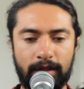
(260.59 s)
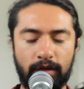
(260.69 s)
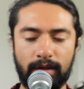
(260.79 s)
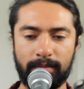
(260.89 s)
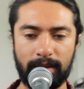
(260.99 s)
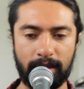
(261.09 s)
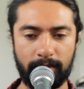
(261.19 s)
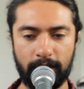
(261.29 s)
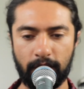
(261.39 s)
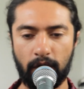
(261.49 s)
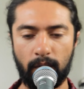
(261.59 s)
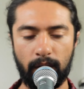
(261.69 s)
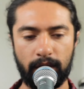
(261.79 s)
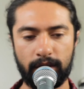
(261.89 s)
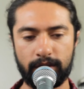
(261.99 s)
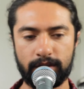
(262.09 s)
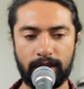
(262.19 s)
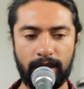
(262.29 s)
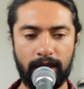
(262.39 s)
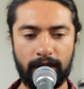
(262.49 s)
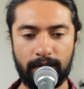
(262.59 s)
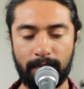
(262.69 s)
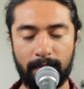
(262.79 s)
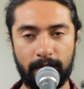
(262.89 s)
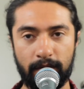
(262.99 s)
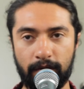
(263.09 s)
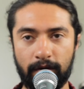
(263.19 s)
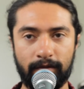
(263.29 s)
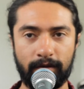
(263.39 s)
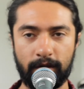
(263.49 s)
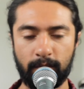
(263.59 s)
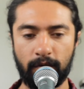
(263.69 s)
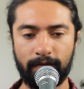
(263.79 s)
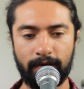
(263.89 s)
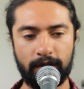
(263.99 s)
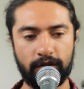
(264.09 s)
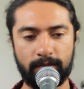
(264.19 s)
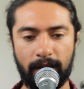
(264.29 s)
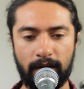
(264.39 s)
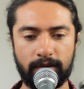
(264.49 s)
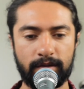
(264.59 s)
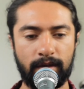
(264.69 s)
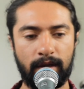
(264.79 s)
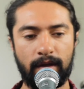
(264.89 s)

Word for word: You can it could be your coworkers, maybe your girlfriend, your boyfriend, your spouse,